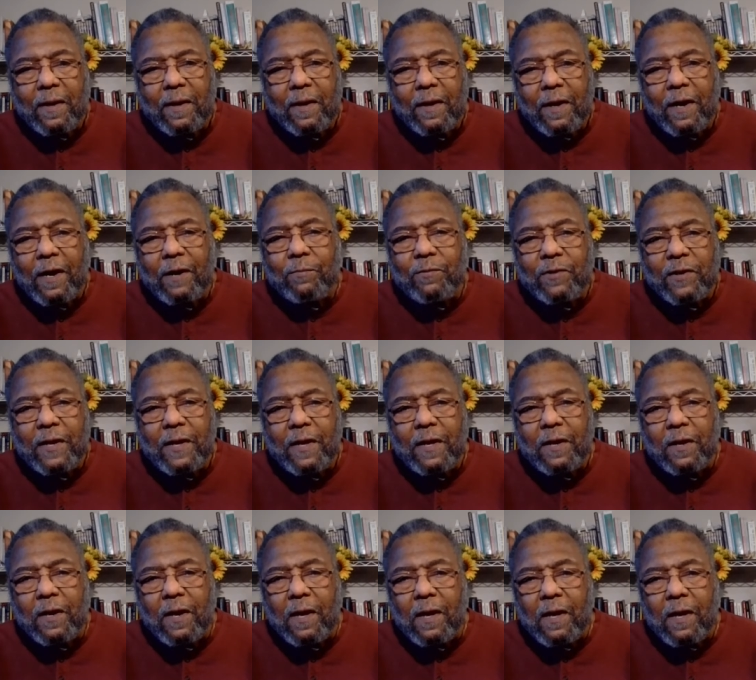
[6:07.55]
comes in
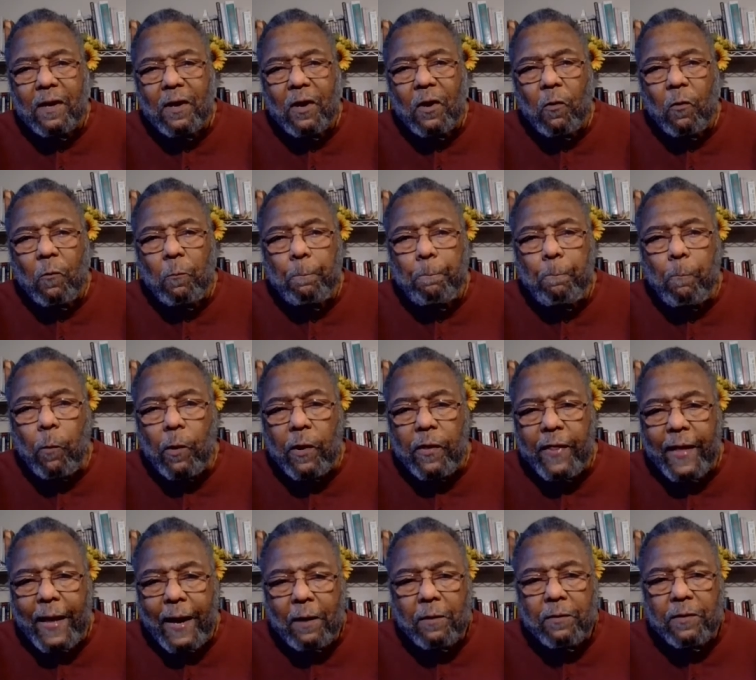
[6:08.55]

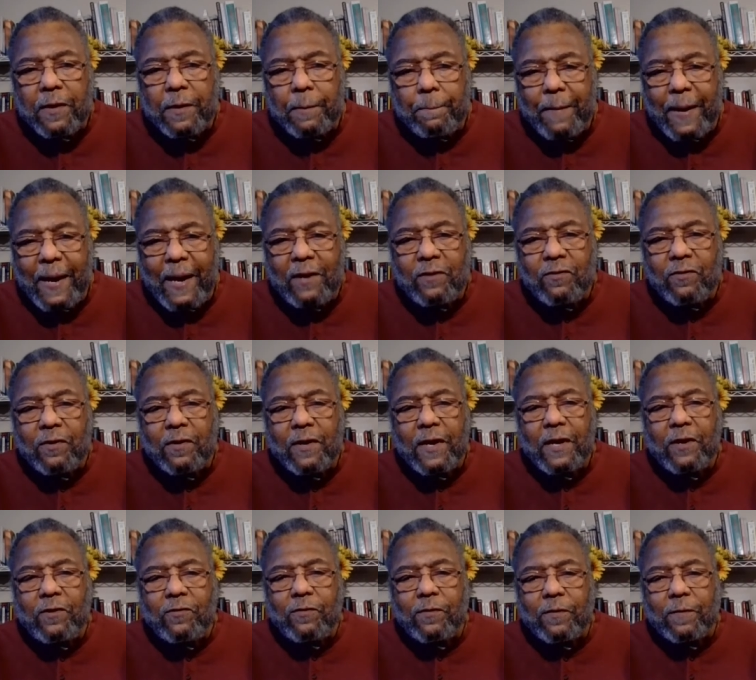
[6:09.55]
without
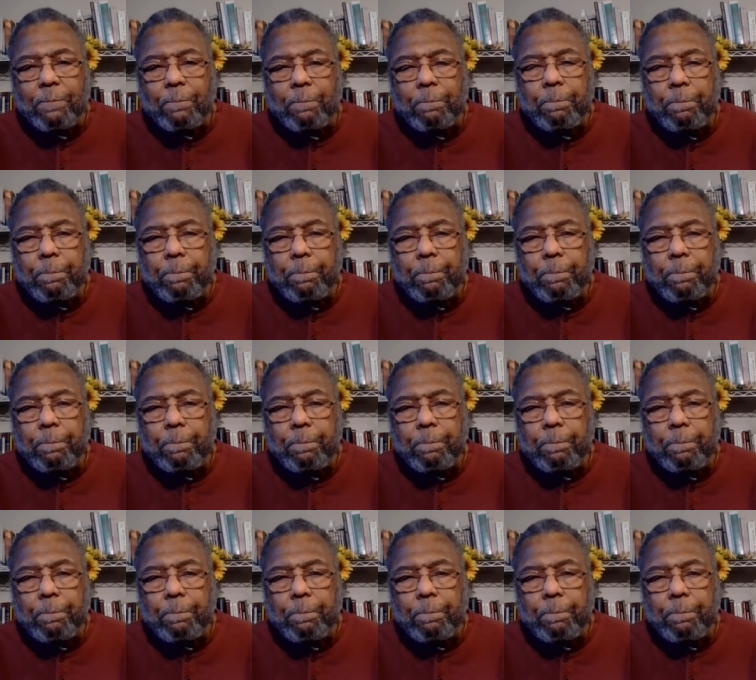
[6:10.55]
imagination.